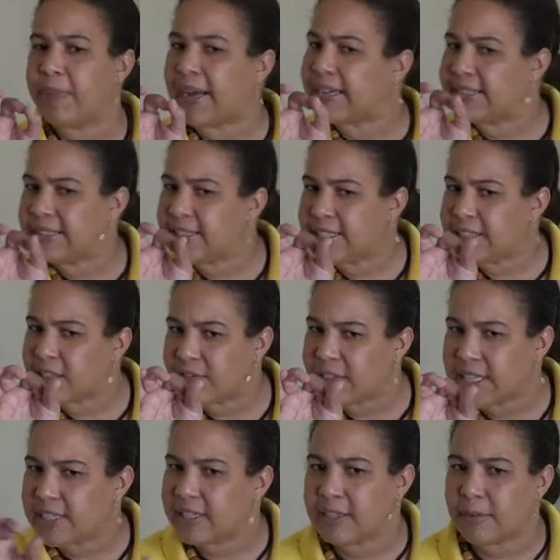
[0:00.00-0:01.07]
packed in each of
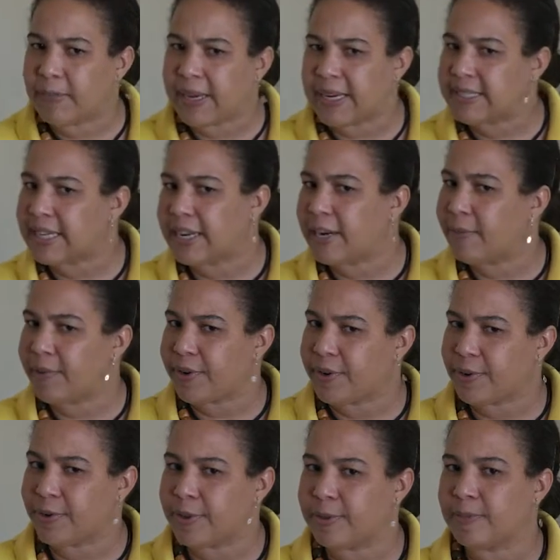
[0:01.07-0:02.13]
these little pellets that they
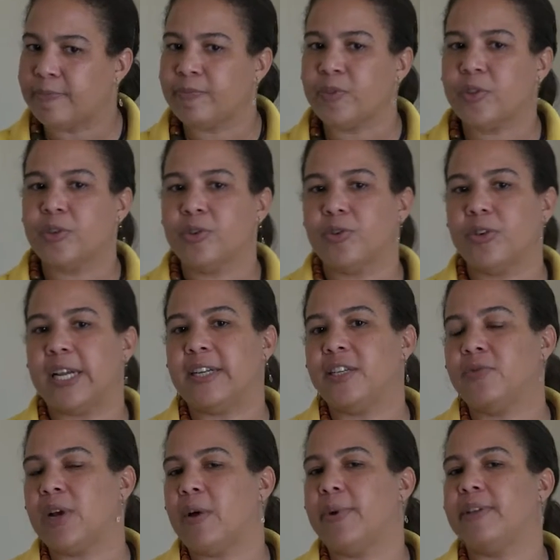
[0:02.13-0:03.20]
produce. So that
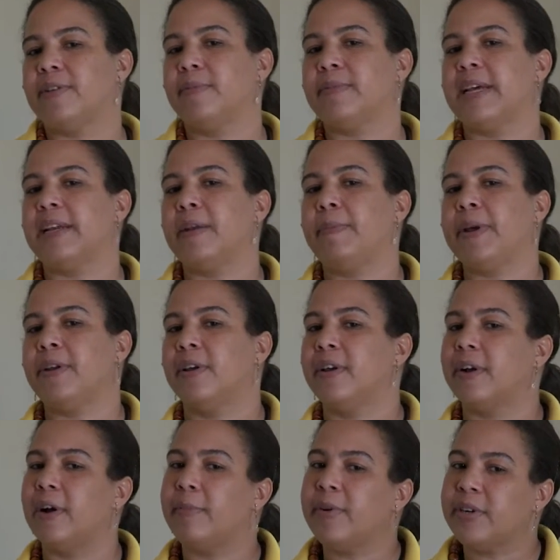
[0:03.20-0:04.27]
is why we sometimes depend on
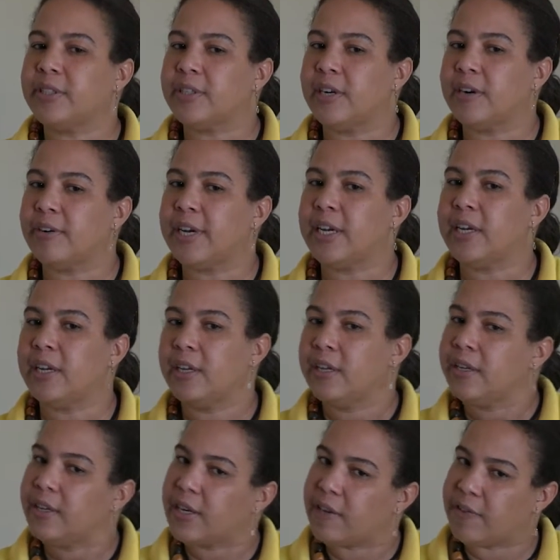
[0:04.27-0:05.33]
the commercial grain
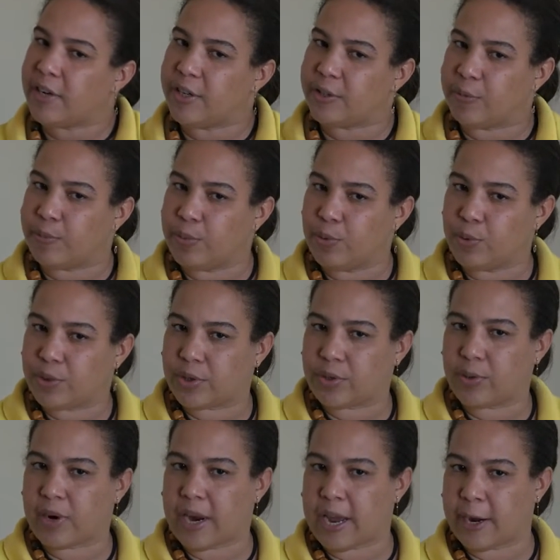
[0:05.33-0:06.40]
to give a little boost
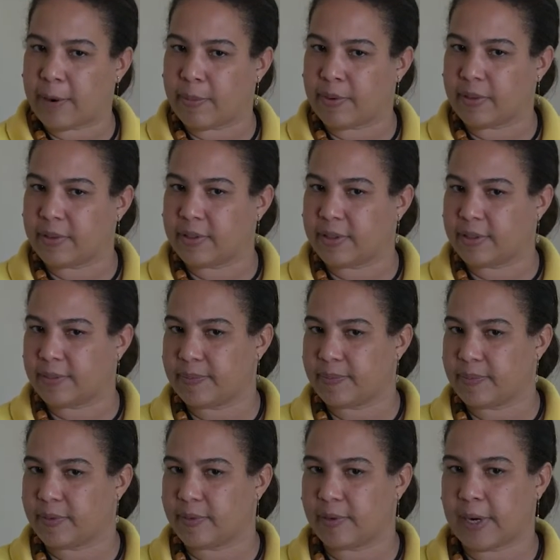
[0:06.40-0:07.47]
to our animals,
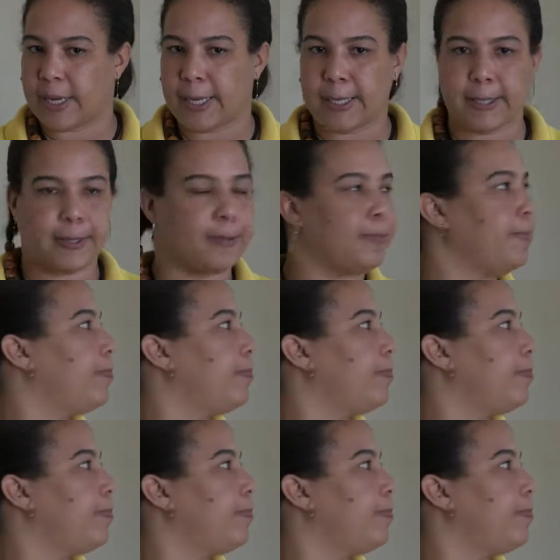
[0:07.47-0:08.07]
right?